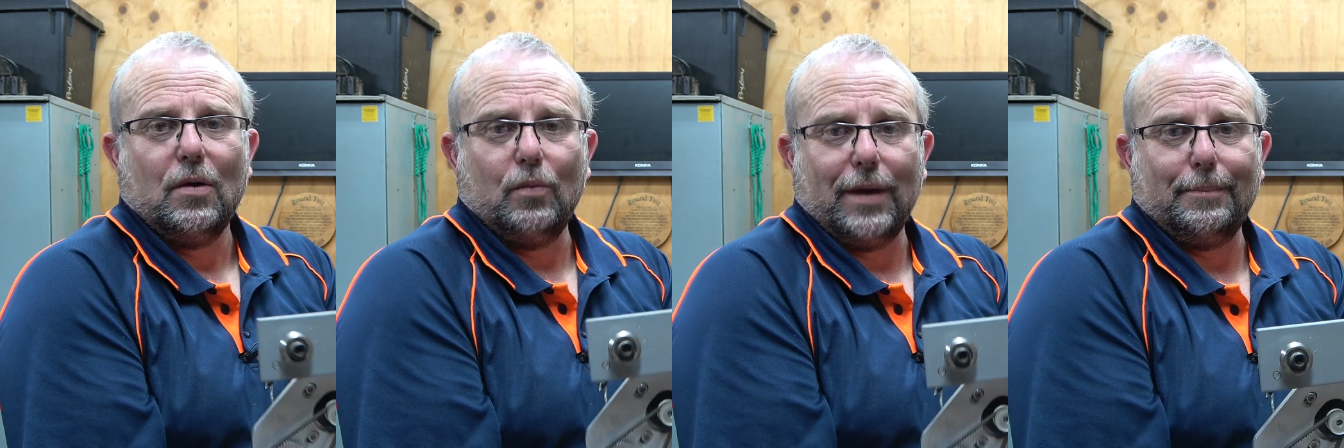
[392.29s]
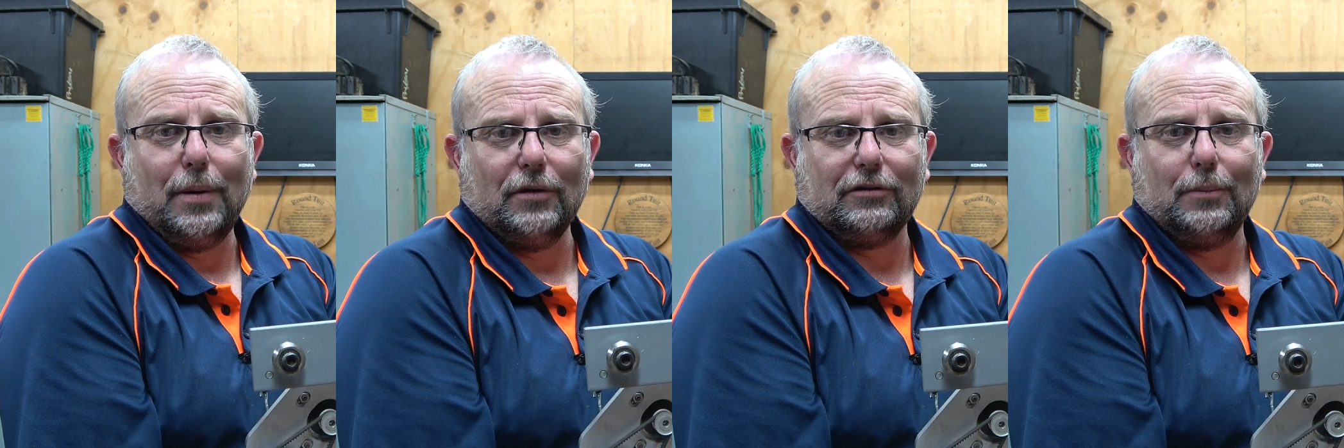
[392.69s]
where
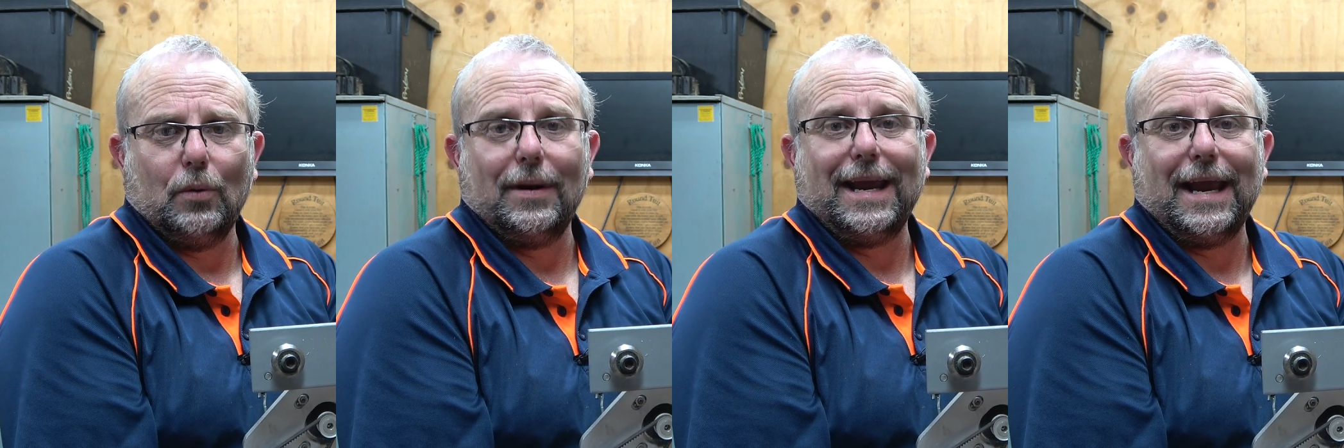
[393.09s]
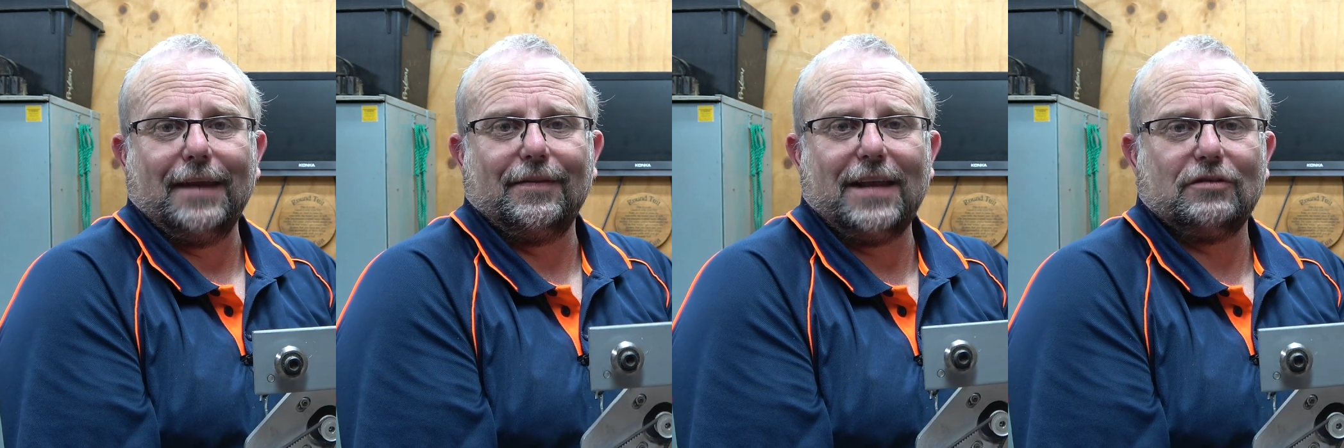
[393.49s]
possible,
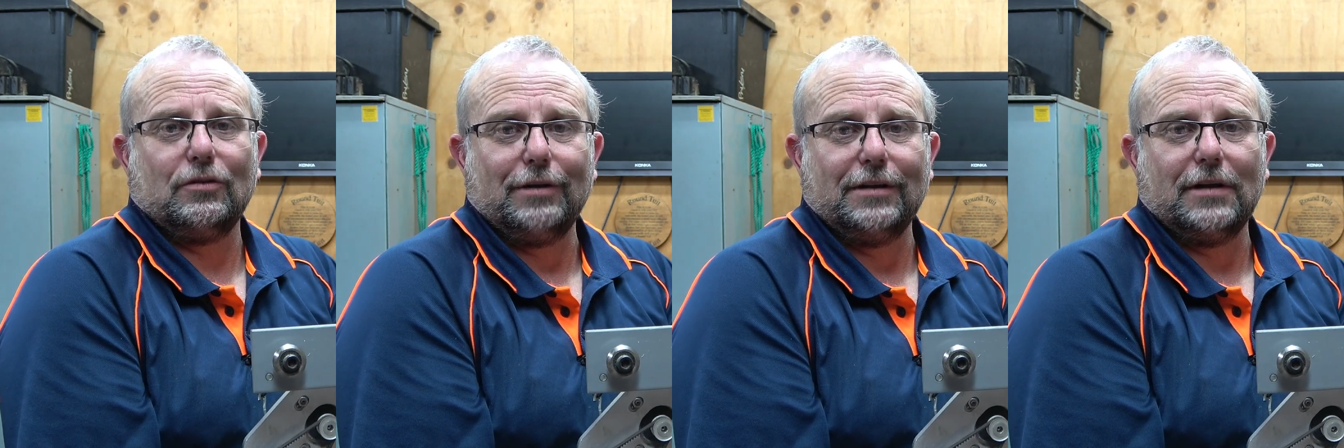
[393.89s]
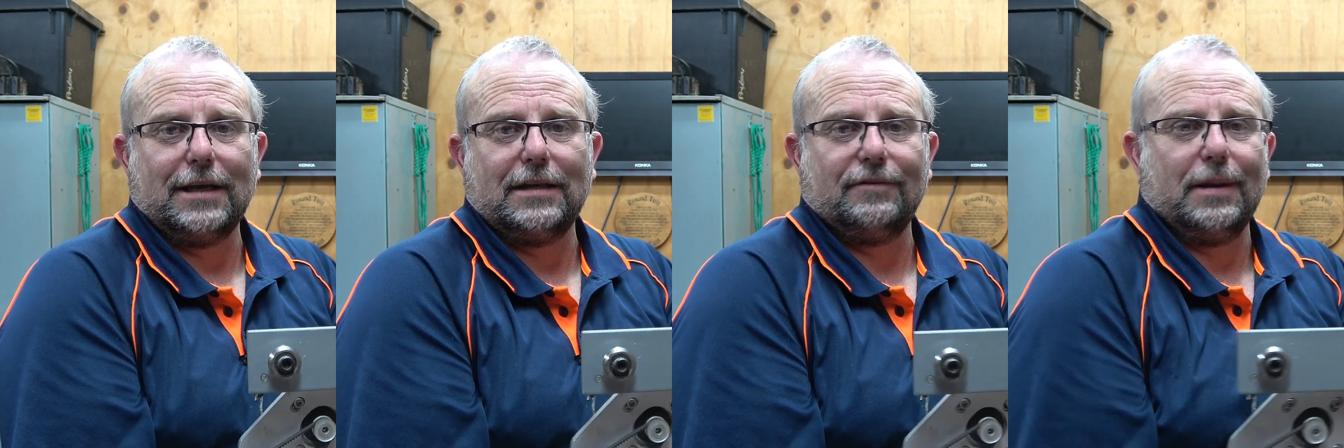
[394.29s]
and that's the reason I
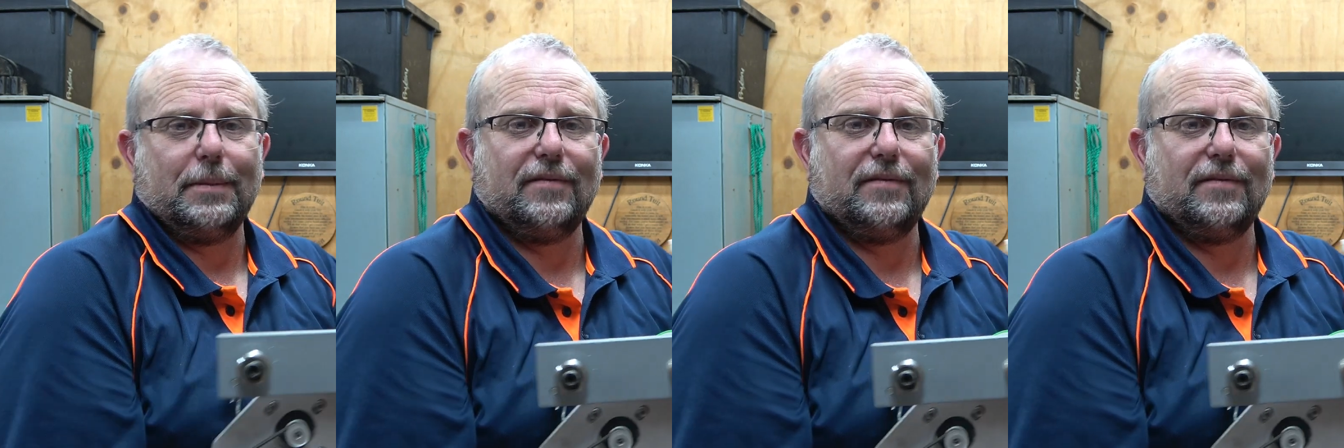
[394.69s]
need to flip it.